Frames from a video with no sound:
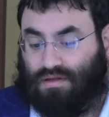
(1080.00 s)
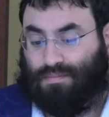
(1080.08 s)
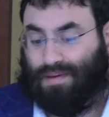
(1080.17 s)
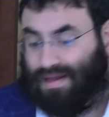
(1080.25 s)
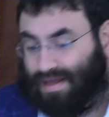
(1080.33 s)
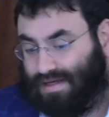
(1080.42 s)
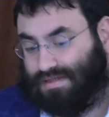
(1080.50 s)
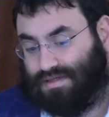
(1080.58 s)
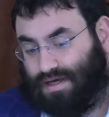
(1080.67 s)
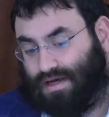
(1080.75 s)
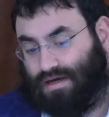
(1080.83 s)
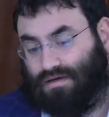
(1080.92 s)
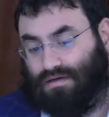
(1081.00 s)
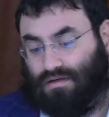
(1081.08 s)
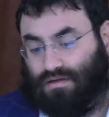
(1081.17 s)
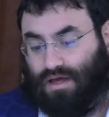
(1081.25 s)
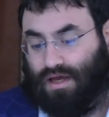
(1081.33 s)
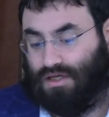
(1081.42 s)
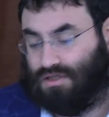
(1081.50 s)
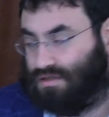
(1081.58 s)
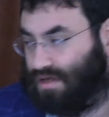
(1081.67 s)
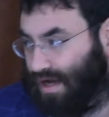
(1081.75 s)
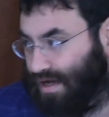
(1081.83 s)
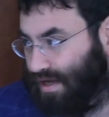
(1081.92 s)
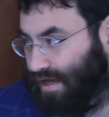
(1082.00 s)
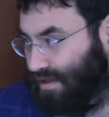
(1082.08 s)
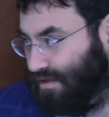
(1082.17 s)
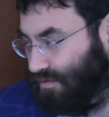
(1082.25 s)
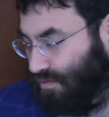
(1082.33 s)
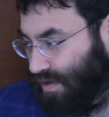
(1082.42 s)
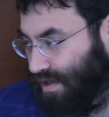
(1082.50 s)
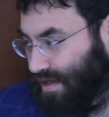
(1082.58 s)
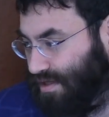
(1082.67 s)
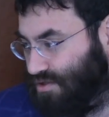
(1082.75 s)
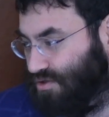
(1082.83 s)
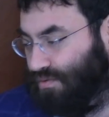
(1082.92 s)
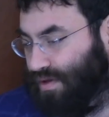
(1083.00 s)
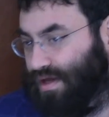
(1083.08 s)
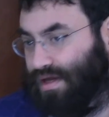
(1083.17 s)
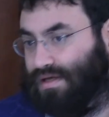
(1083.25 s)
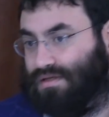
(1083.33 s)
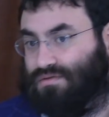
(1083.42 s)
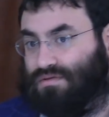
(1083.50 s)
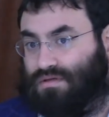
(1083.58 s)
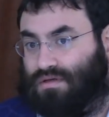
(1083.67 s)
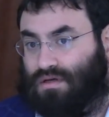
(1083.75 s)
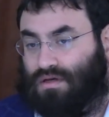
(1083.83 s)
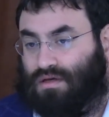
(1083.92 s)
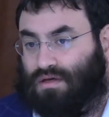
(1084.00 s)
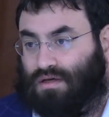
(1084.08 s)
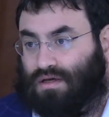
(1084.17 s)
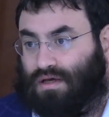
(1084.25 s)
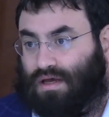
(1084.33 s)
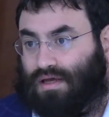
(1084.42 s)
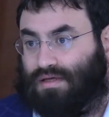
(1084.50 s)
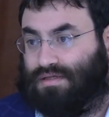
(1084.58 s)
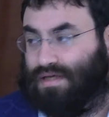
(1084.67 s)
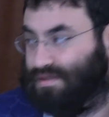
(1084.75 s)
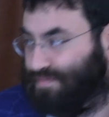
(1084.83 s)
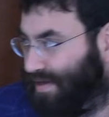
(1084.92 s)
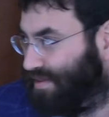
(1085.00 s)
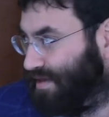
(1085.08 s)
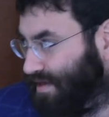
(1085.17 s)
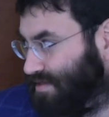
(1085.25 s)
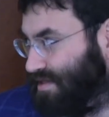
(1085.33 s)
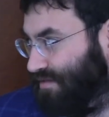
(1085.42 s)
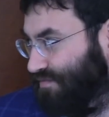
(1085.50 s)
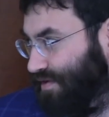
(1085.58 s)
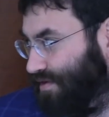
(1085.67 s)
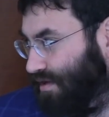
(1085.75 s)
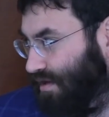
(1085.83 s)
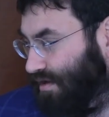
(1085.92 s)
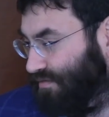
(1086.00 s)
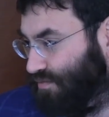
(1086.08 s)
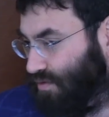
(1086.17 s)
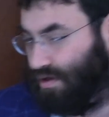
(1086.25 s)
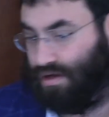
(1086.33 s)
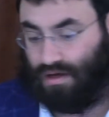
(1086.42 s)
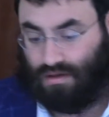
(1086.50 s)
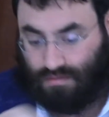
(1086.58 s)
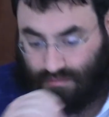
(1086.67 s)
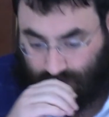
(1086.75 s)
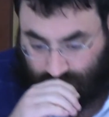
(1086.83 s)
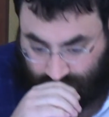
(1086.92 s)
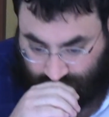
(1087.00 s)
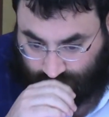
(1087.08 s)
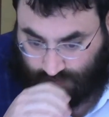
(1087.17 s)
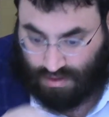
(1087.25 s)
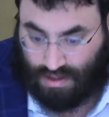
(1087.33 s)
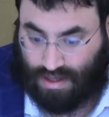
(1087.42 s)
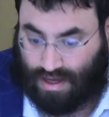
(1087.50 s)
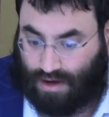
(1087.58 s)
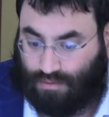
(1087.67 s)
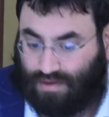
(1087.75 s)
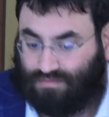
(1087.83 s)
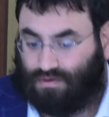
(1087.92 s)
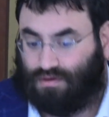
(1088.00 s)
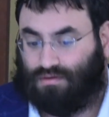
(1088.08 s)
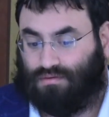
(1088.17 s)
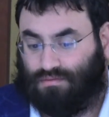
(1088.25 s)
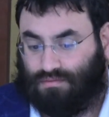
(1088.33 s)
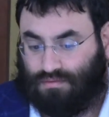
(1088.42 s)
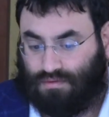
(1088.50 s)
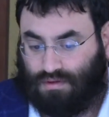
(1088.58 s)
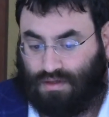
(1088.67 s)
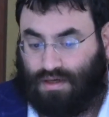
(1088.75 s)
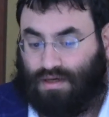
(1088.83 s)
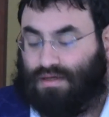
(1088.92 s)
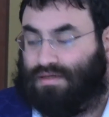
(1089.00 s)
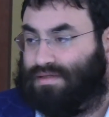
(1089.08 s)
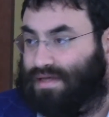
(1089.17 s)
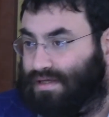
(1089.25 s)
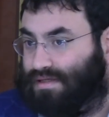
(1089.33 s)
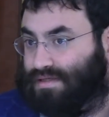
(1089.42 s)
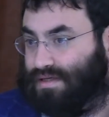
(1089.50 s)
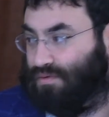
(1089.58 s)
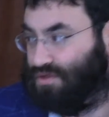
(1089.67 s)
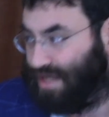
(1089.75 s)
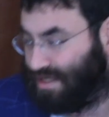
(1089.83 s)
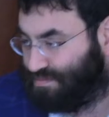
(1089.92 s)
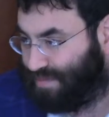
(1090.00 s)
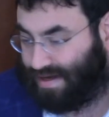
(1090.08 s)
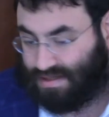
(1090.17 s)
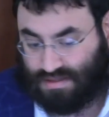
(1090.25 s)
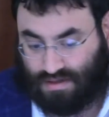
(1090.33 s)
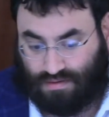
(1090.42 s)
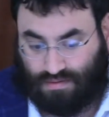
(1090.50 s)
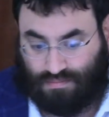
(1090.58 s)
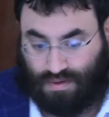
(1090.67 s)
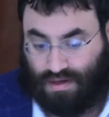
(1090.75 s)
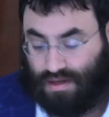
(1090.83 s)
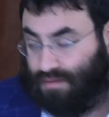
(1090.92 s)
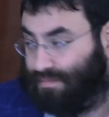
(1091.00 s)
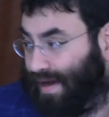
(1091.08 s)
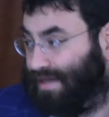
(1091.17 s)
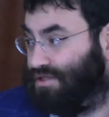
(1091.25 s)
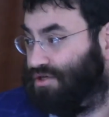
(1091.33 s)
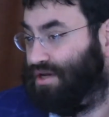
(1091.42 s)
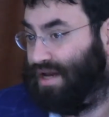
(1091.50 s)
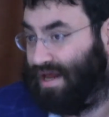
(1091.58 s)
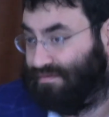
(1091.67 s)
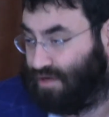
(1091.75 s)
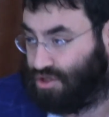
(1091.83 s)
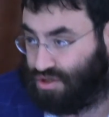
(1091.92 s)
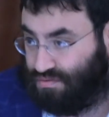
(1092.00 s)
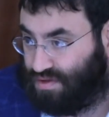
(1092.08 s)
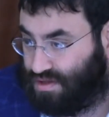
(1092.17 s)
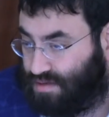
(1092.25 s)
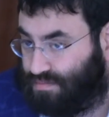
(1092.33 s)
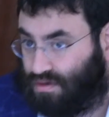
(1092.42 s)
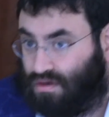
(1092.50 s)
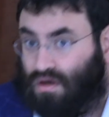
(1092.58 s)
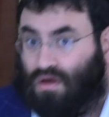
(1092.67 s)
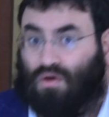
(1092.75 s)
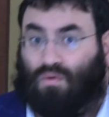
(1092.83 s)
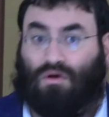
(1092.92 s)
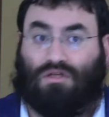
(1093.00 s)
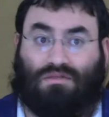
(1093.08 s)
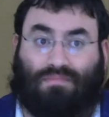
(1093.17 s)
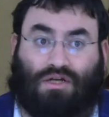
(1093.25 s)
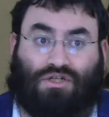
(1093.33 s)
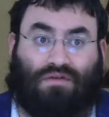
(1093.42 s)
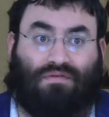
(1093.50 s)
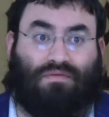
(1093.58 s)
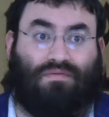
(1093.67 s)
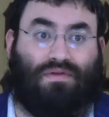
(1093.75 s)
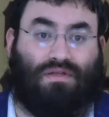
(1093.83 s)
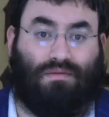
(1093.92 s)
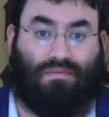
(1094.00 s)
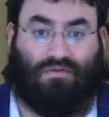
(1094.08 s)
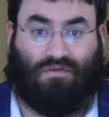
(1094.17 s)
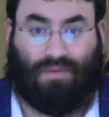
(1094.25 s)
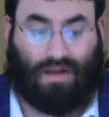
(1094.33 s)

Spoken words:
Bal Asik, what he's doing is his main thing is the avodah of working. However, which that's Maisa, but in Maisa you need to have Machshava and Dibur. What's the Machshava and Dibur?